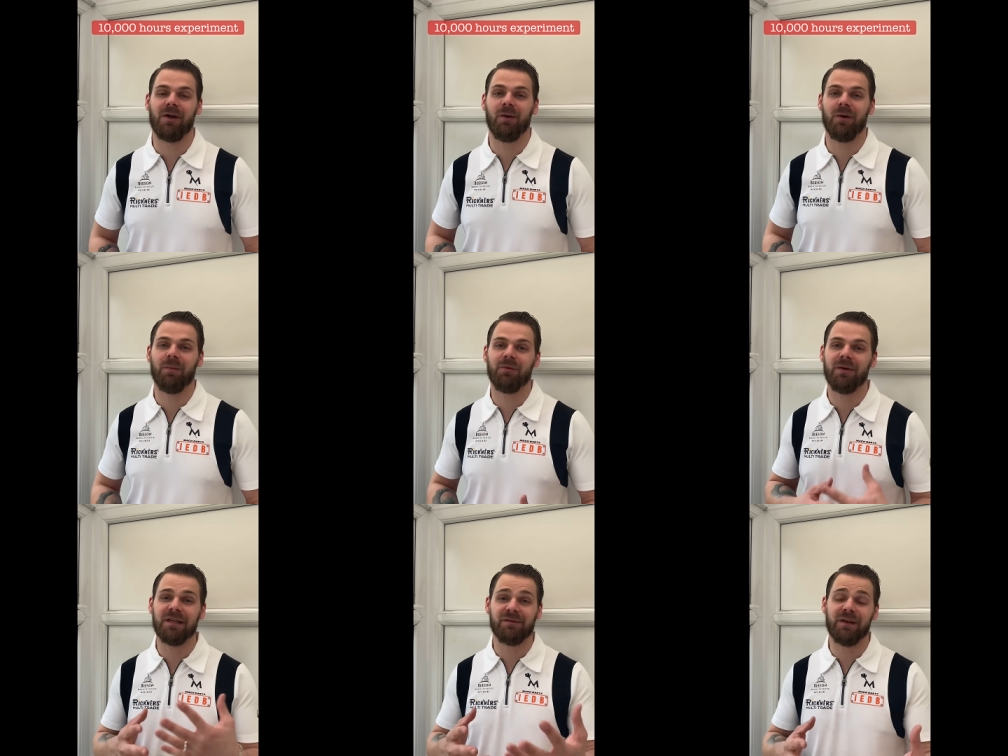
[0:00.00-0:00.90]
I'm doing
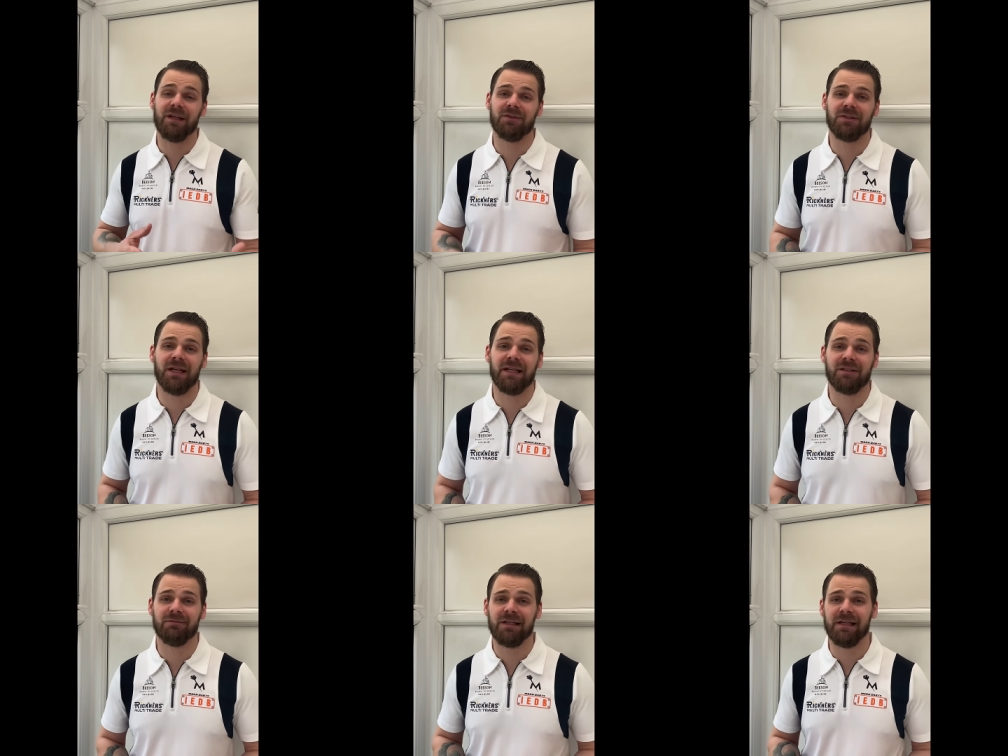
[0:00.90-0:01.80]
this video today
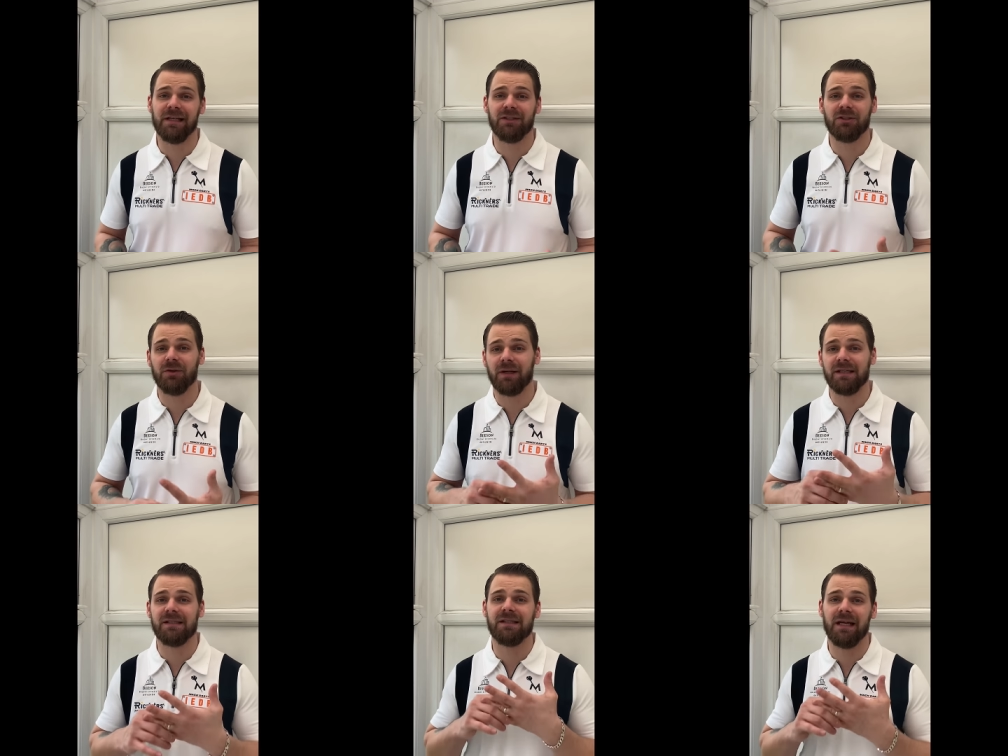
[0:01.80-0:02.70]
to really
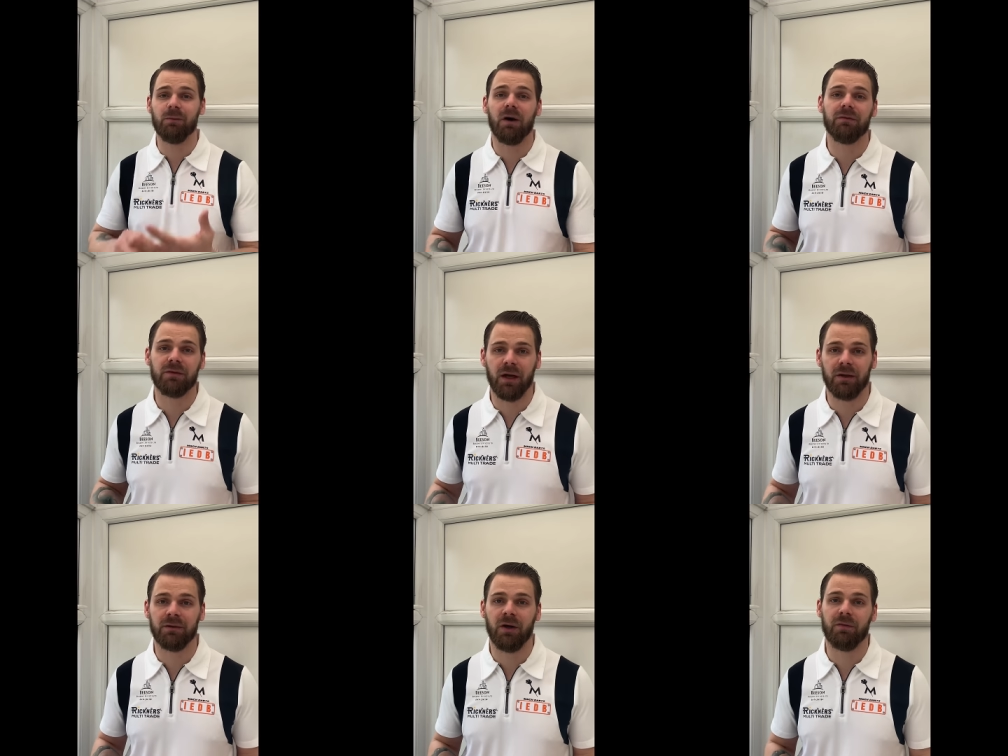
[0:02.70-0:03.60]
showcase exactly what I've
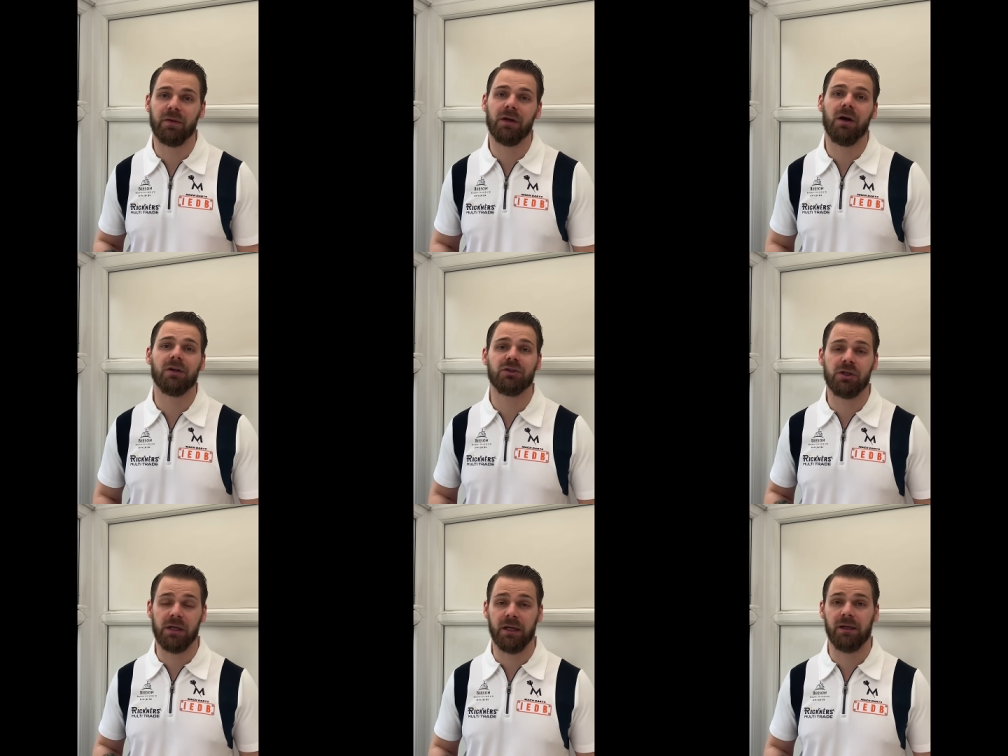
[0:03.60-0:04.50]
done over the last
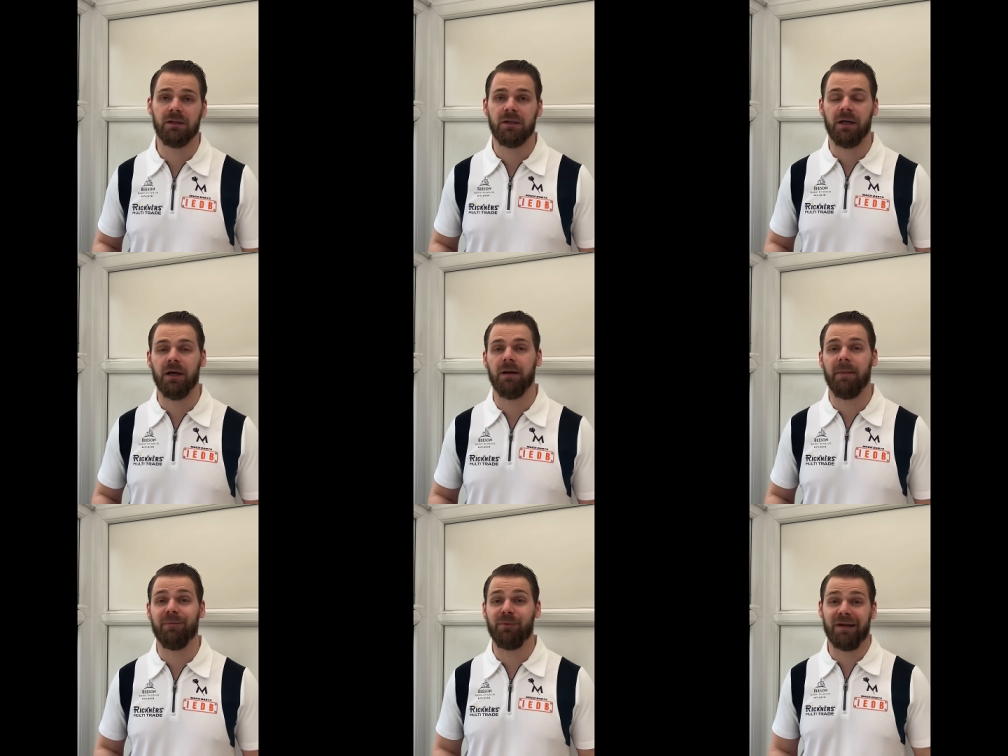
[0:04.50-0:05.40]
year.
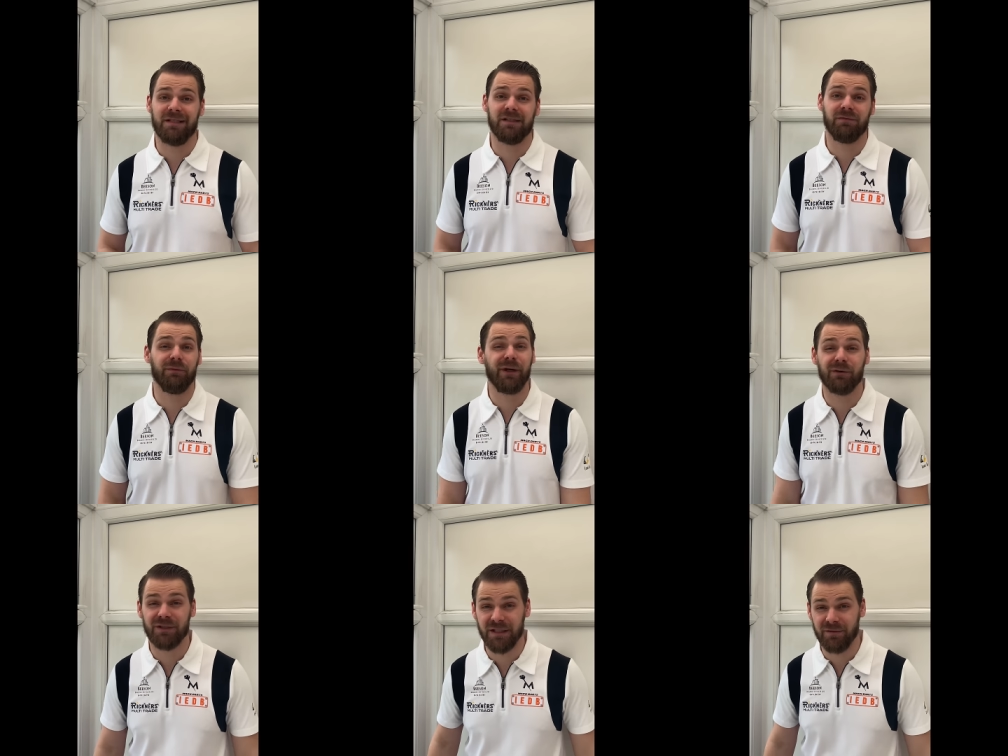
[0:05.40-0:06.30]
I've practiced
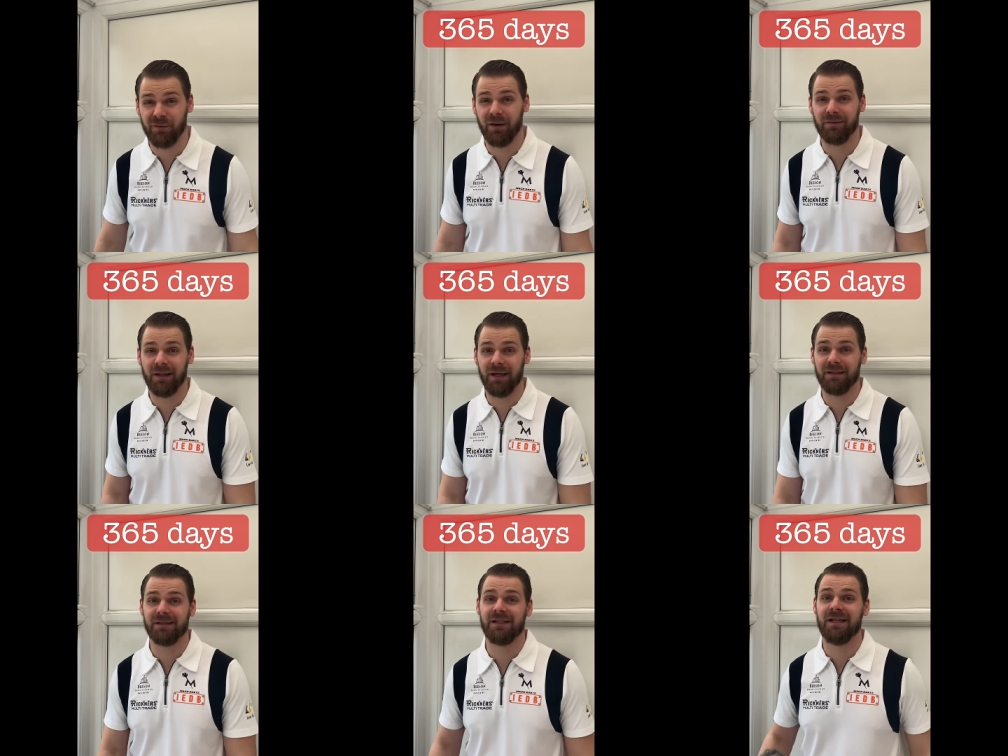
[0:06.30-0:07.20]
365
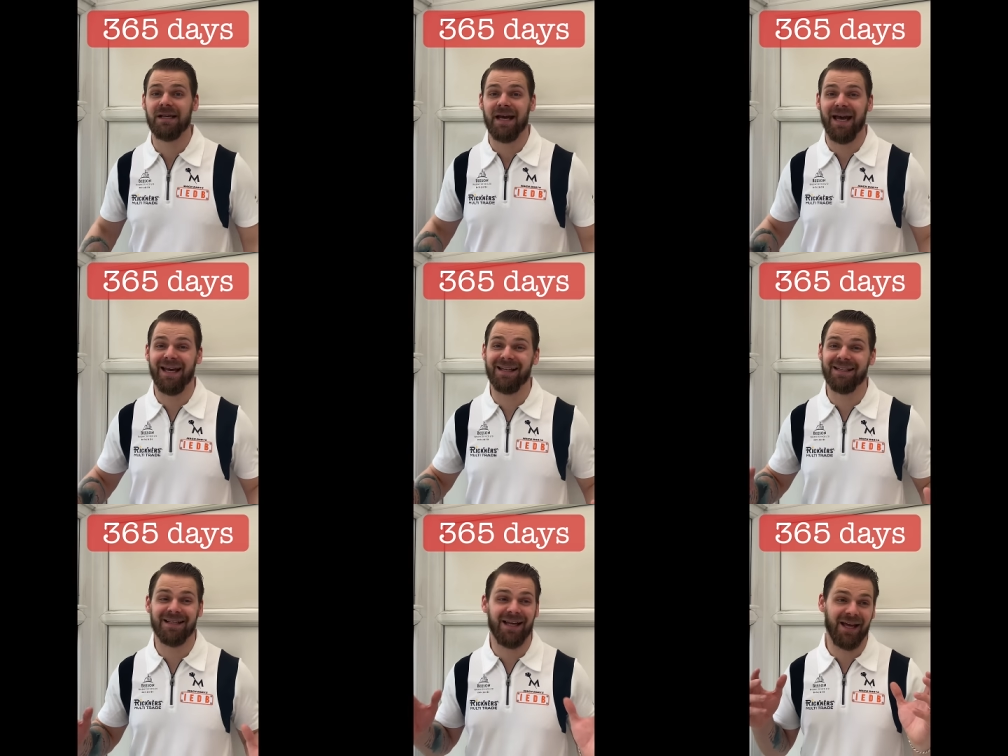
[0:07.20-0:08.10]
days and
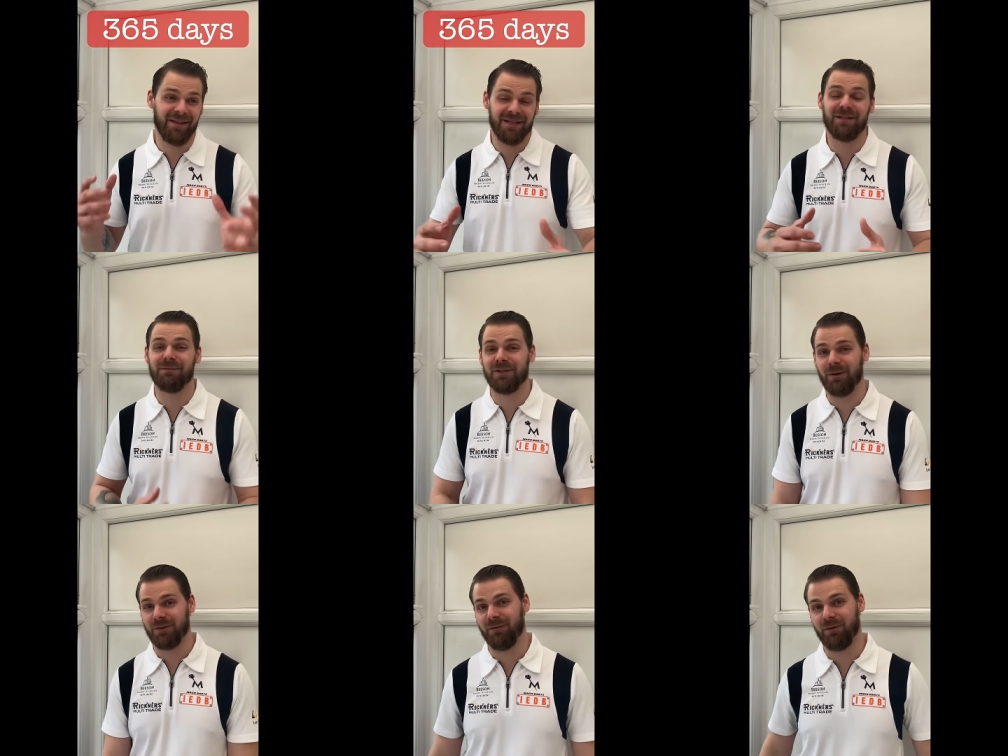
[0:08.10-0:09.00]
these are the
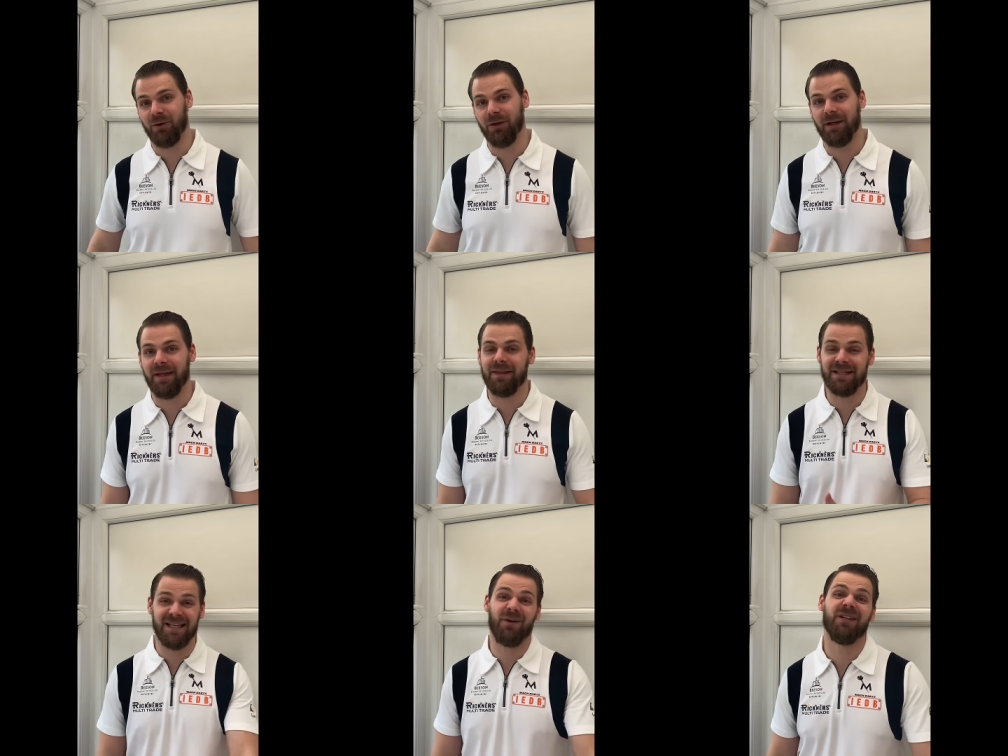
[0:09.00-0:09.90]
results I've got, and this
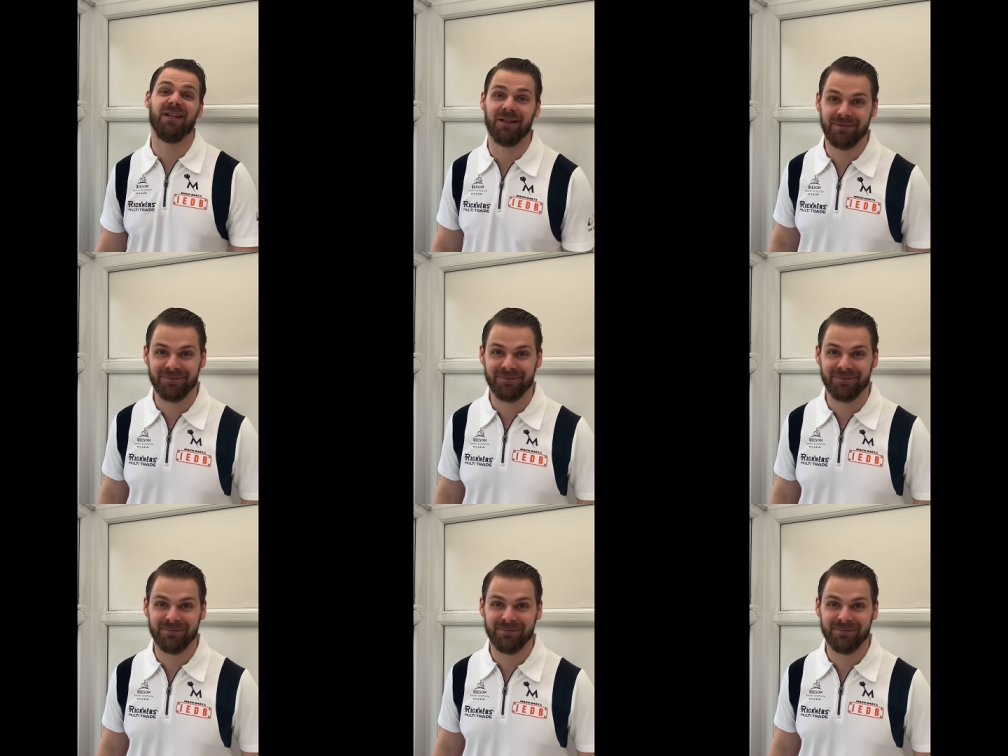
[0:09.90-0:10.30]
is how I did it.